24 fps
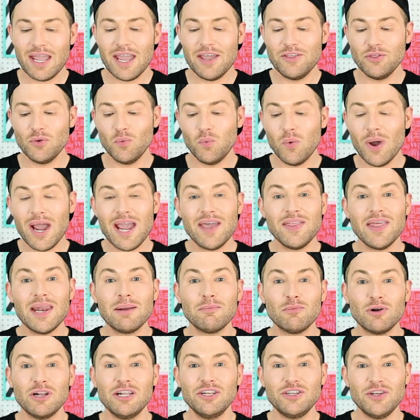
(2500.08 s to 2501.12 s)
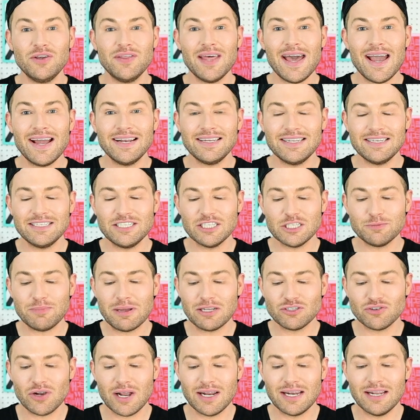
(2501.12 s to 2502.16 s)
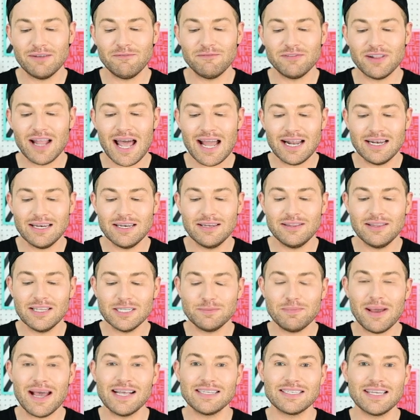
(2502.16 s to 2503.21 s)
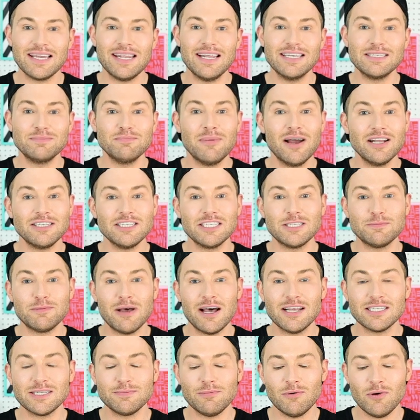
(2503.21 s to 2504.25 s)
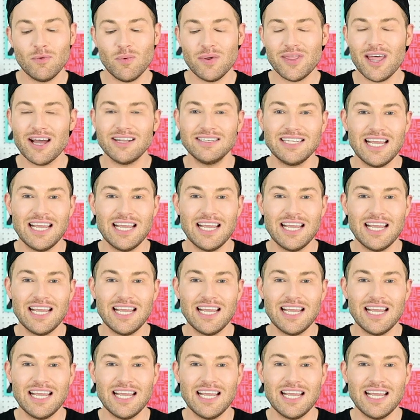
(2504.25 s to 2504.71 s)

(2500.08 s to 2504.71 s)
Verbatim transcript: And the way that I'm going to do that is just by trying to flatten this basket as much as possible without